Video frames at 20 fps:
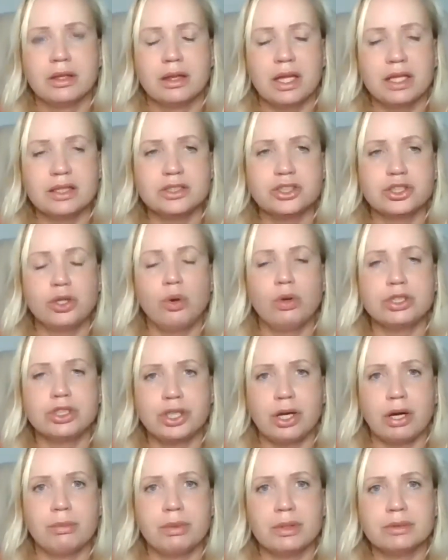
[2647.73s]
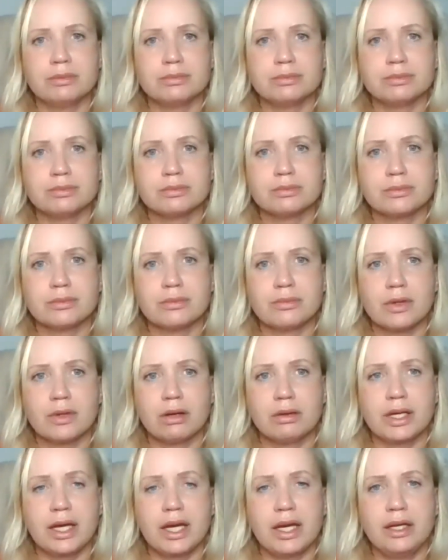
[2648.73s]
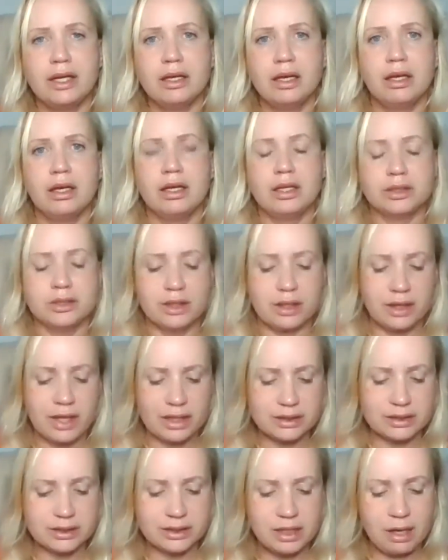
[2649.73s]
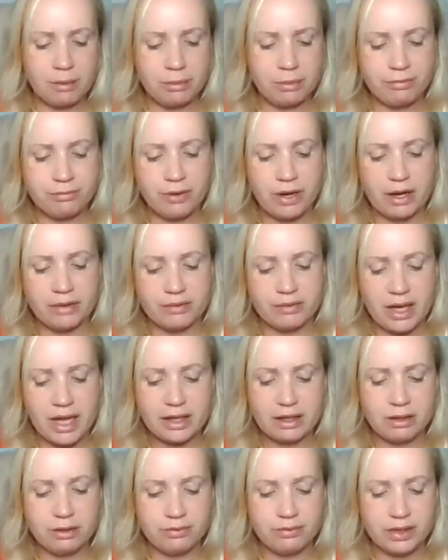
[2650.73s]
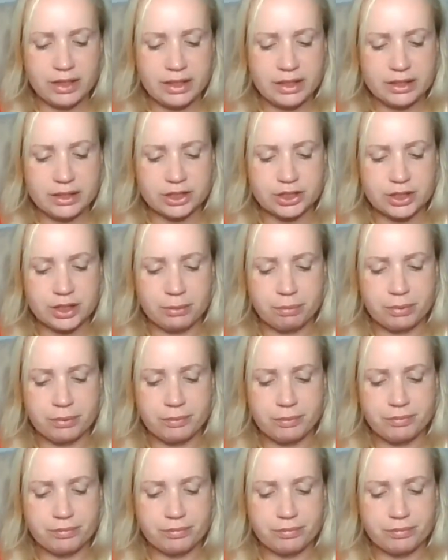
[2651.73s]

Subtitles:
That's your job. Okay? So that's number 5, lack of leadership.